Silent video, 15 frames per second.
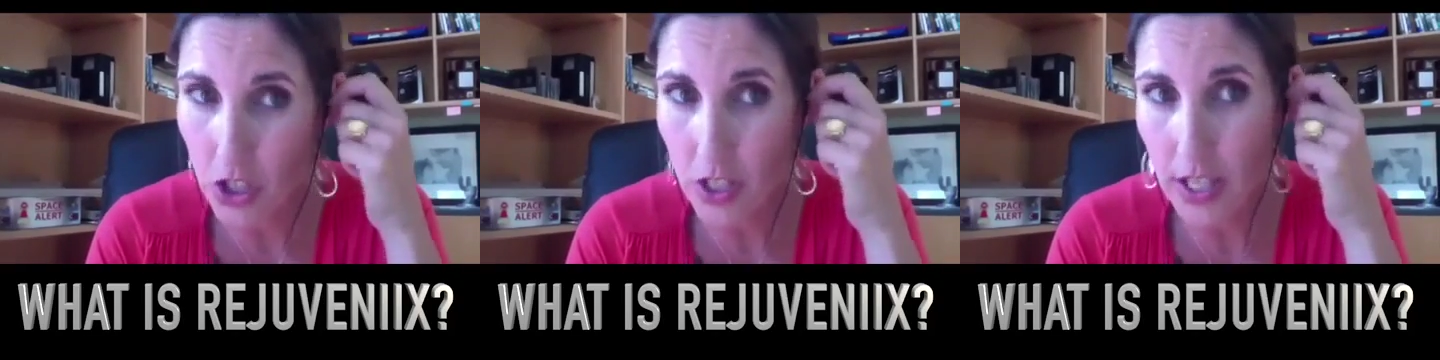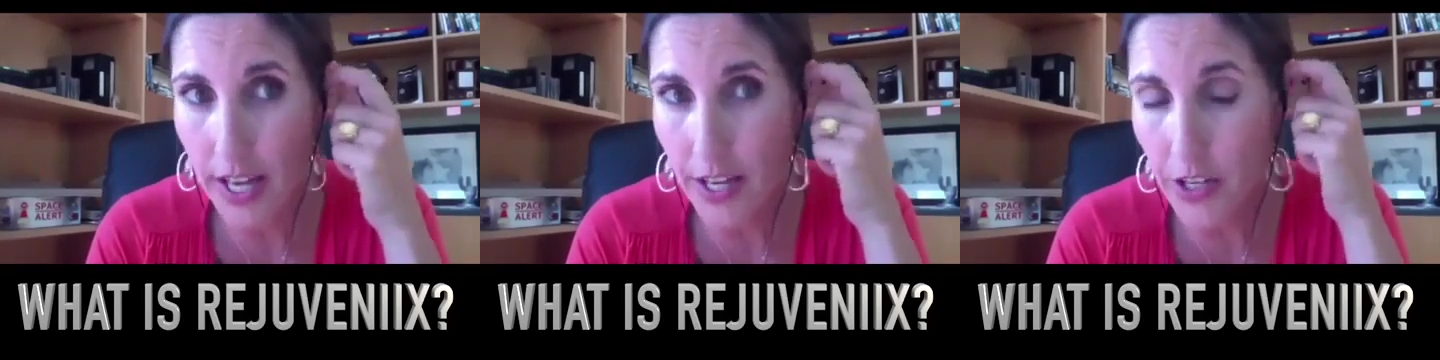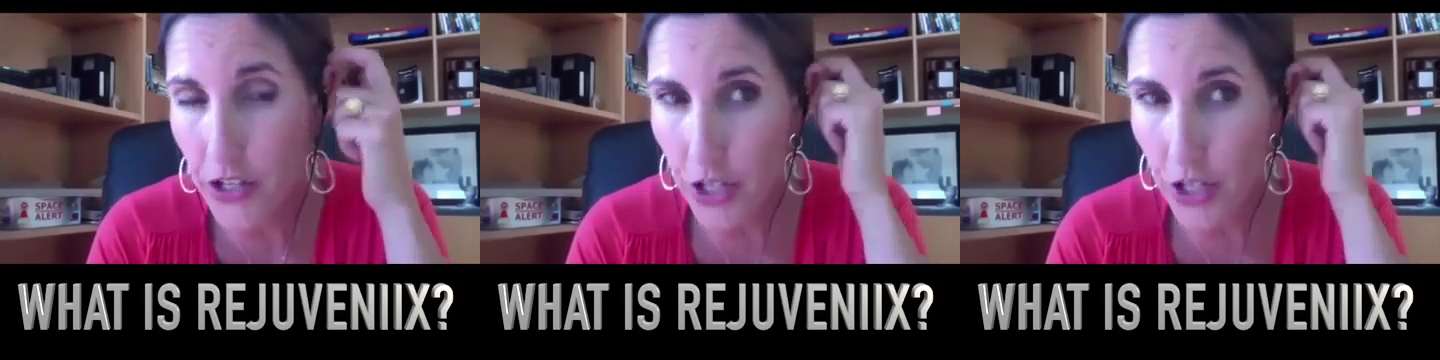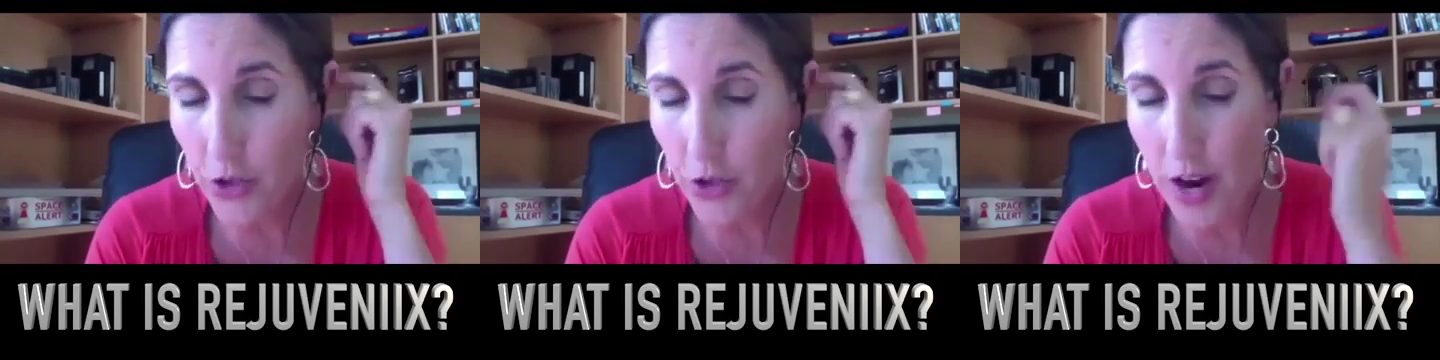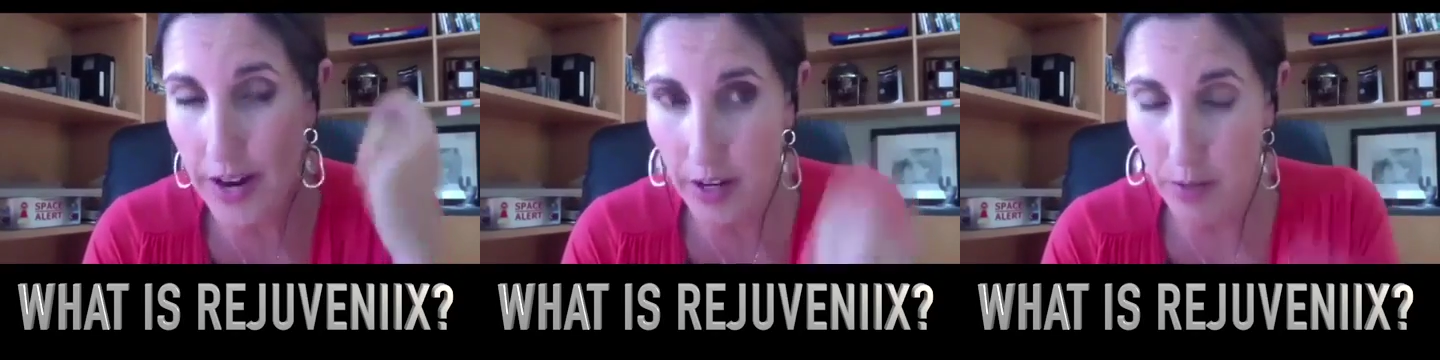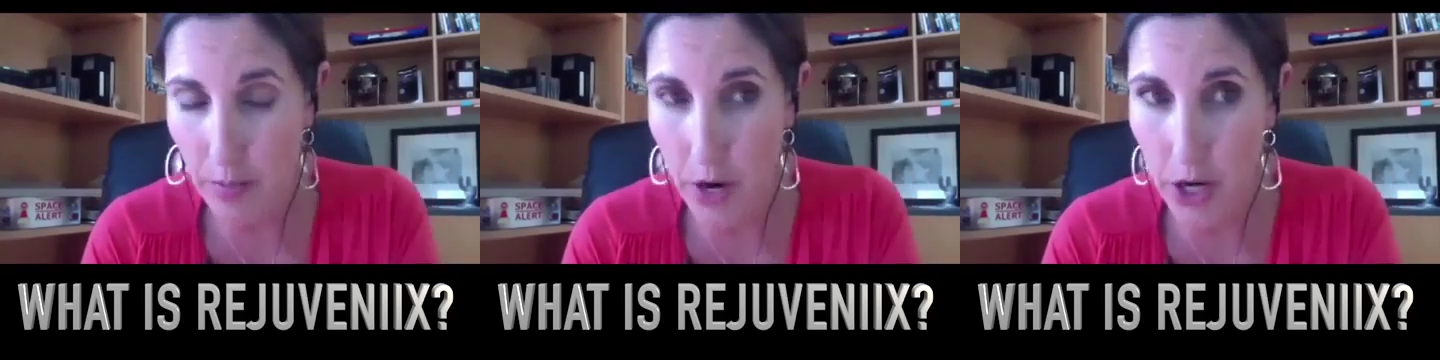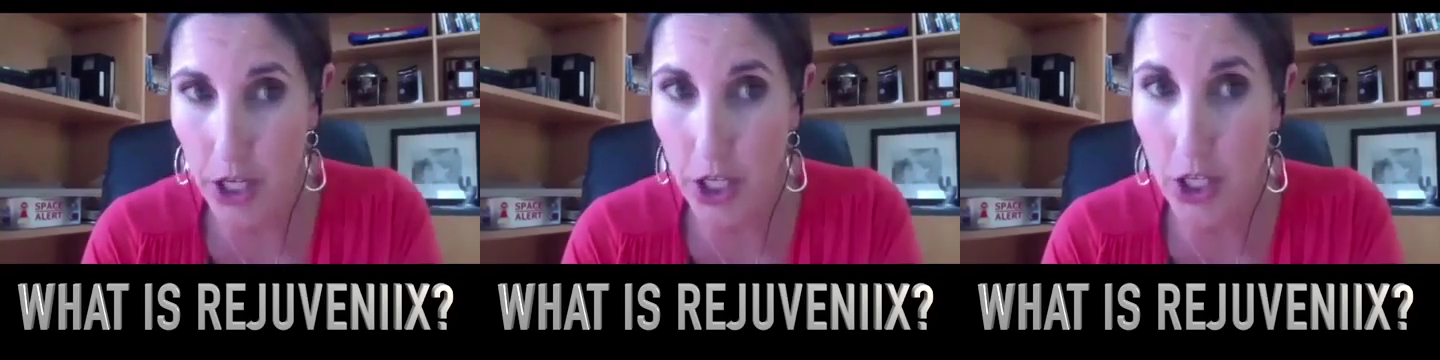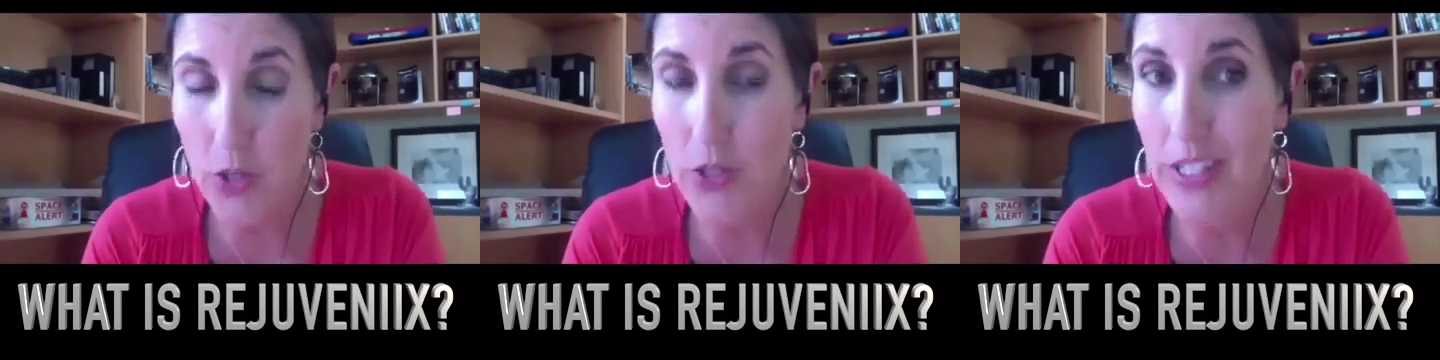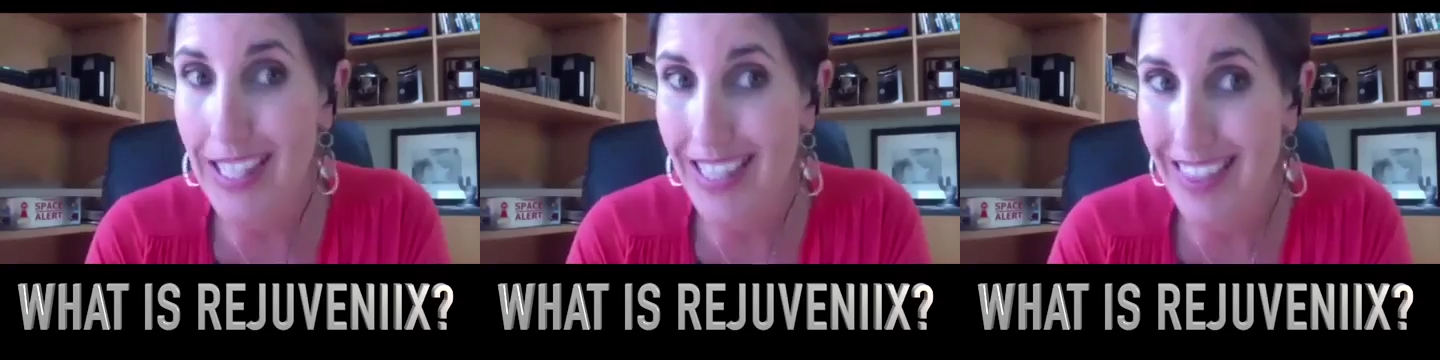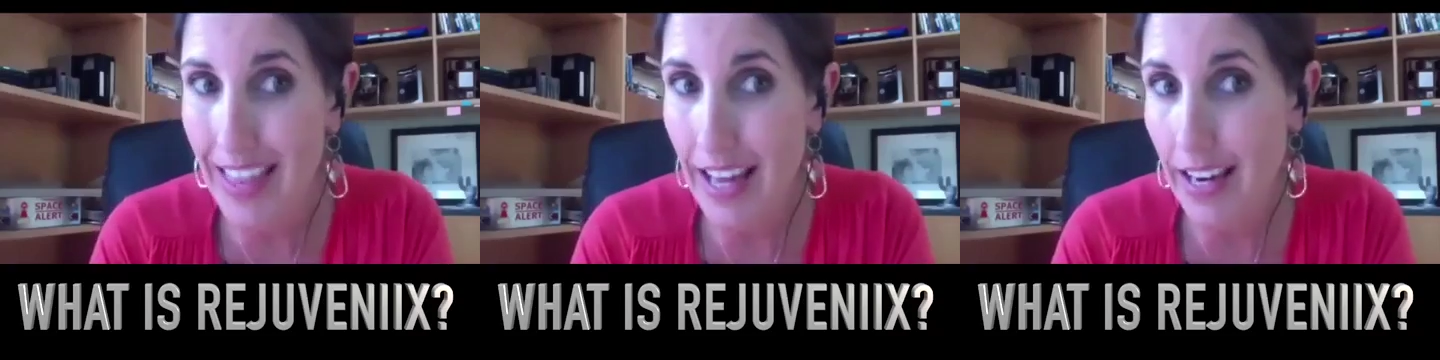The energy drink market uses
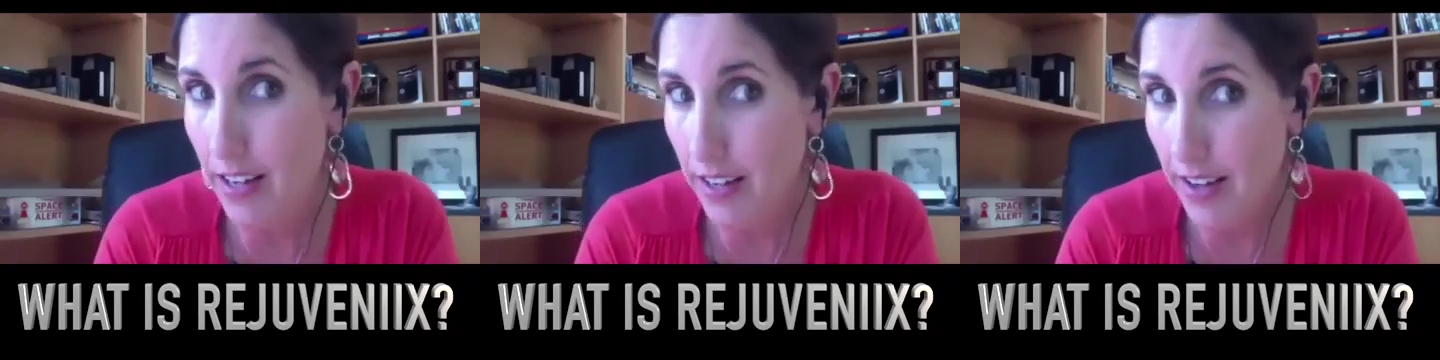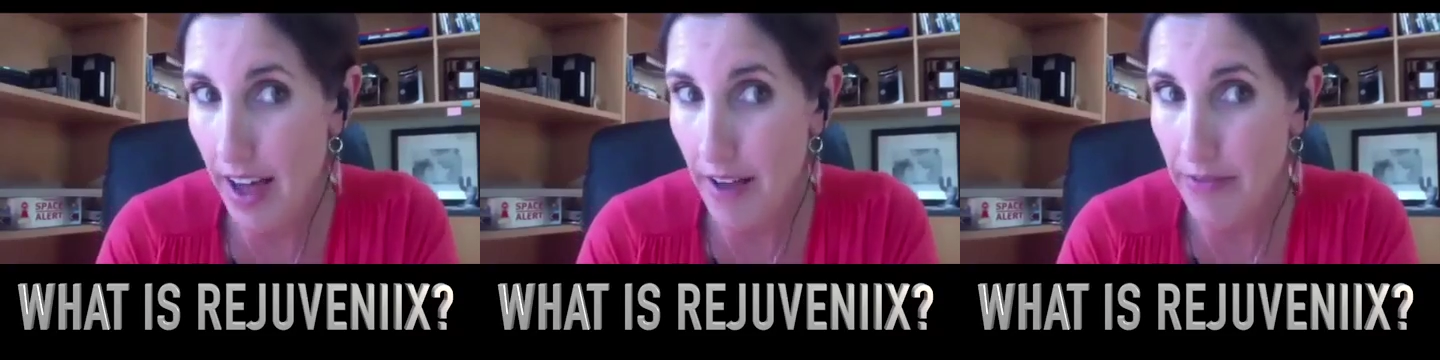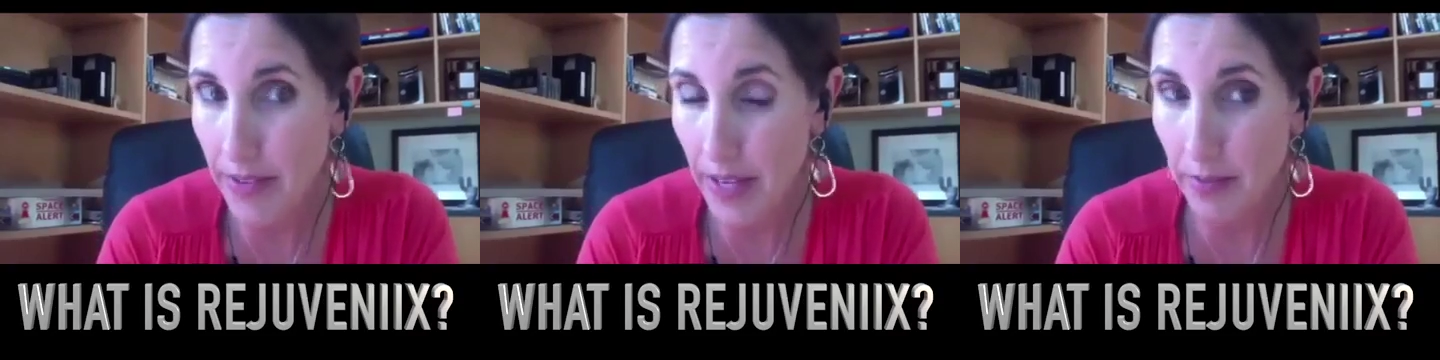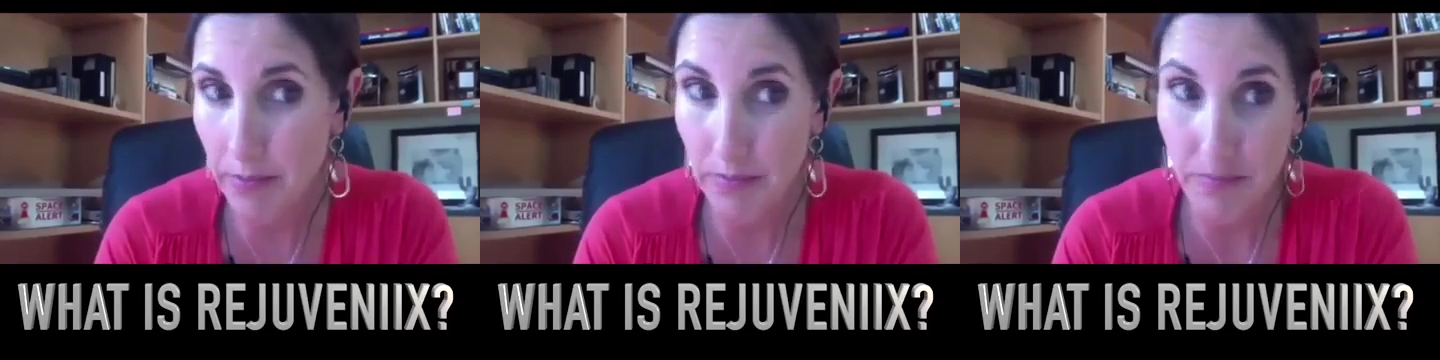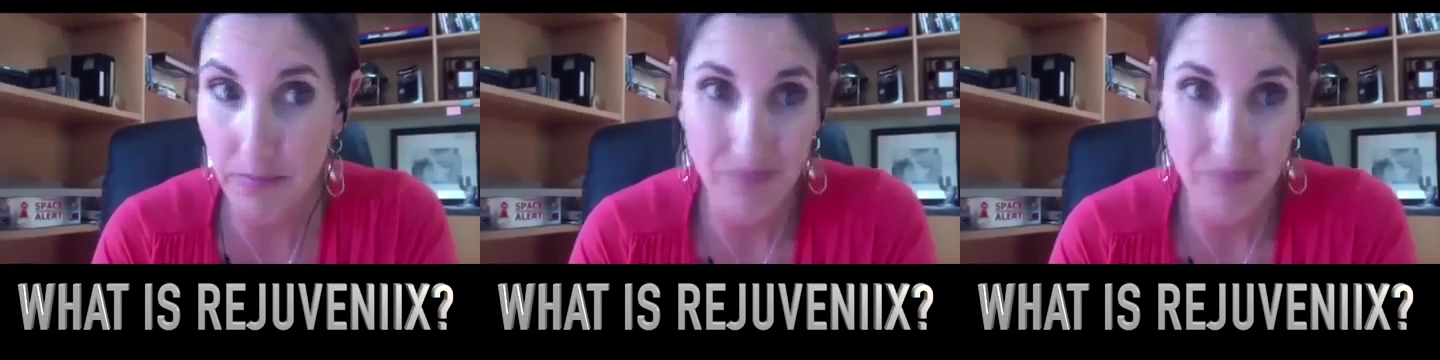synthetic caffeine.